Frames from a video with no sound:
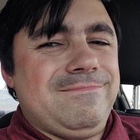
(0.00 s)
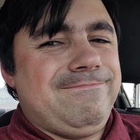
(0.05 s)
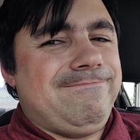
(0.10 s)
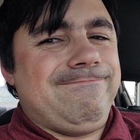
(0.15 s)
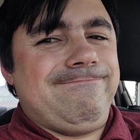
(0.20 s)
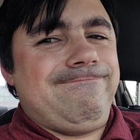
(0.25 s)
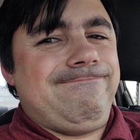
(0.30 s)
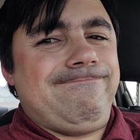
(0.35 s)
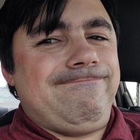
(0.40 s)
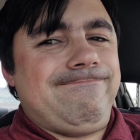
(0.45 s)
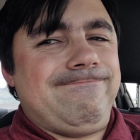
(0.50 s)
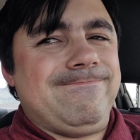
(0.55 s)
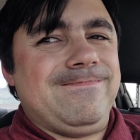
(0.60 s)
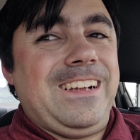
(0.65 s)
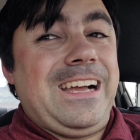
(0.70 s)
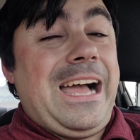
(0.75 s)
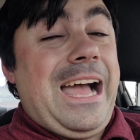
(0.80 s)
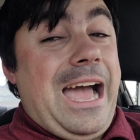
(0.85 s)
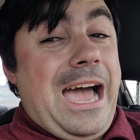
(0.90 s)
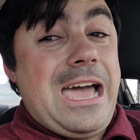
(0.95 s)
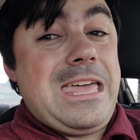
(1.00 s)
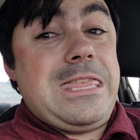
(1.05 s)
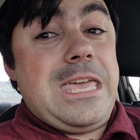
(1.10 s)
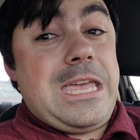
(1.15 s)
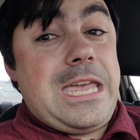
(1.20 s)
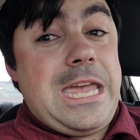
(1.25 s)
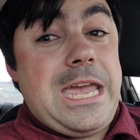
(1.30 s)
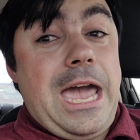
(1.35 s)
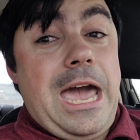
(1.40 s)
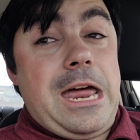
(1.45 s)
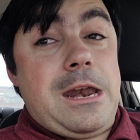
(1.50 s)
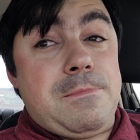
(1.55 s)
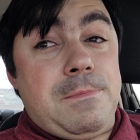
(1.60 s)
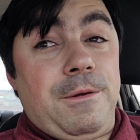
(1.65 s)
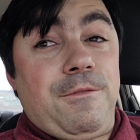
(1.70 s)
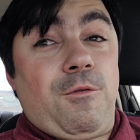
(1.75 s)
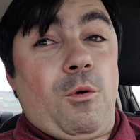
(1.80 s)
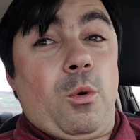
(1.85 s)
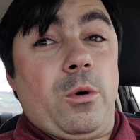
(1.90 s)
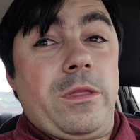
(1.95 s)
Mm -mm. I think he had it
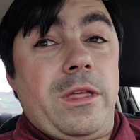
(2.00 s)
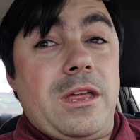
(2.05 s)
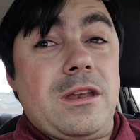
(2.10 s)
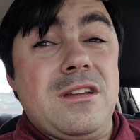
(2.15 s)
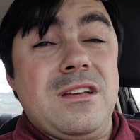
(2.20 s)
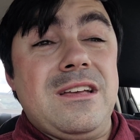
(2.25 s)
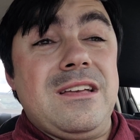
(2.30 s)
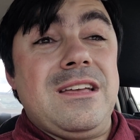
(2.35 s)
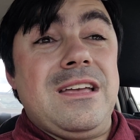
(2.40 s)
before then.